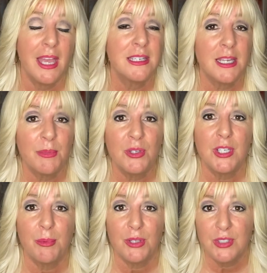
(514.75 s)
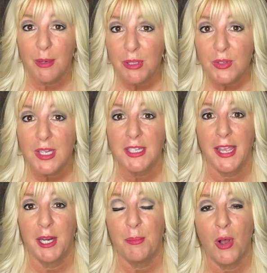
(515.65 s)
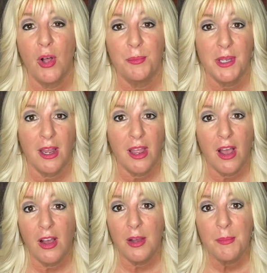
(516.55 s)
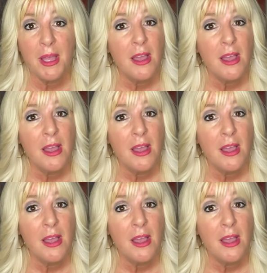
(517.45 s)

at www.dianapalm.com.